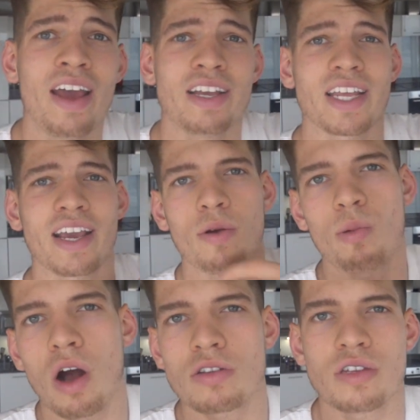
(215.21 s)
It's taken a
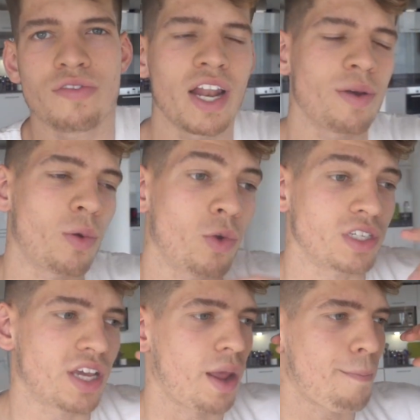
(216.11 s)
while to develop. I
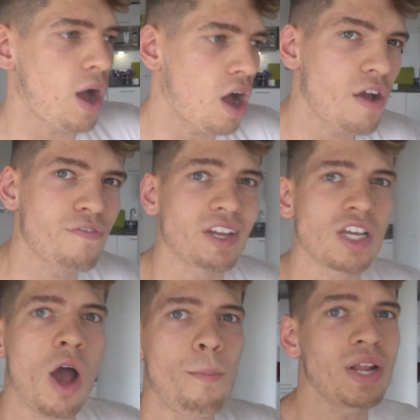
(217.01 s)
wanted to get it perfect,
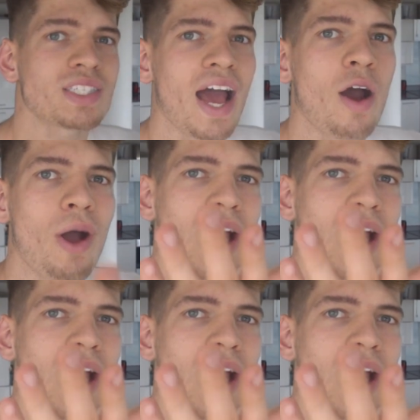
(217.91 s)
but it's out.